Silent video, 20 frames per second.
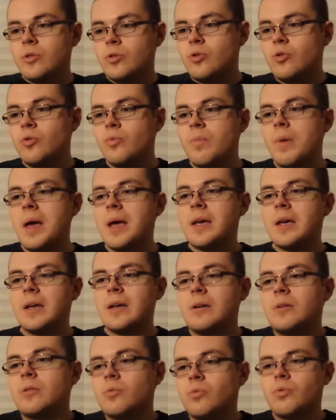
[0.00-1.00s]
you make
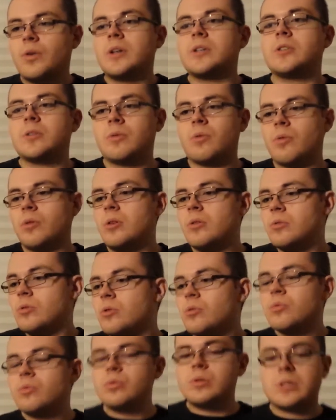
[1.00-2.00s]
it original or you
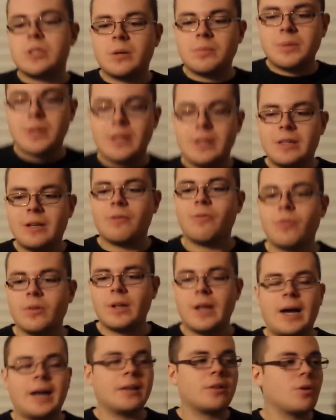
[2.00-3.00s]
do something
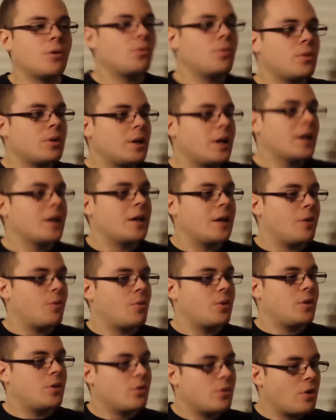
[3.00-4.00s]
differently. I don't like it
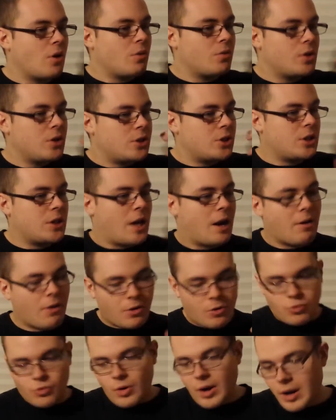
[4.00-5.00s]
when you go the
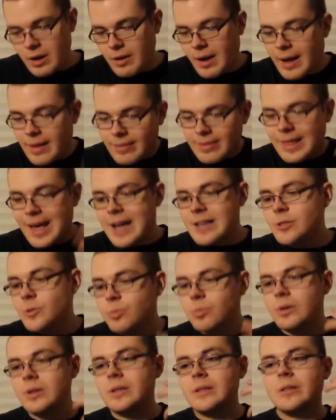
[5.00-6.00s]
generic route, and
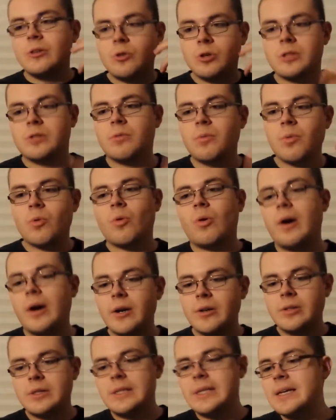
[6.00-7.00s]
that's what Christopher
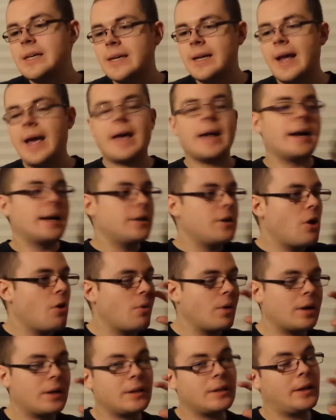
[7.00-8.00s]
McQuarrie did. And I
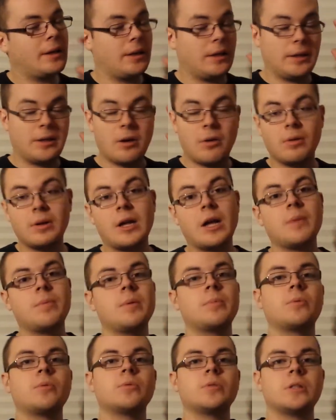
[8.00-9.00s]
know a lot of
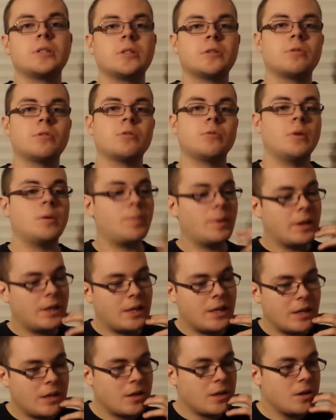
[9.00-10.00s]
people will disagree with me, but
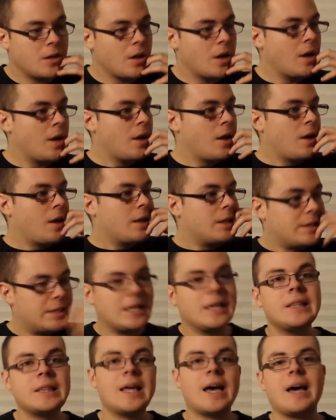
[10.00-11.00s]
he
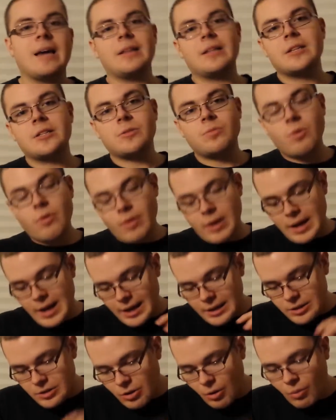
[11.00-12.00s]
did that in this movie, and
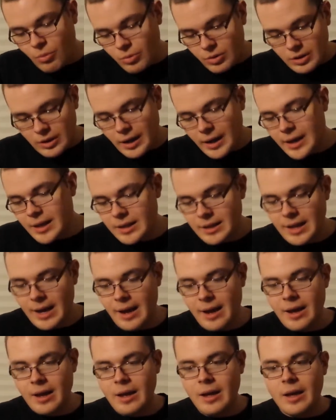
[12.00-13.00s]
I don't like
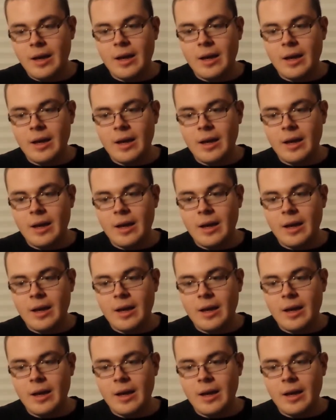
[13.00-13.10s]
that.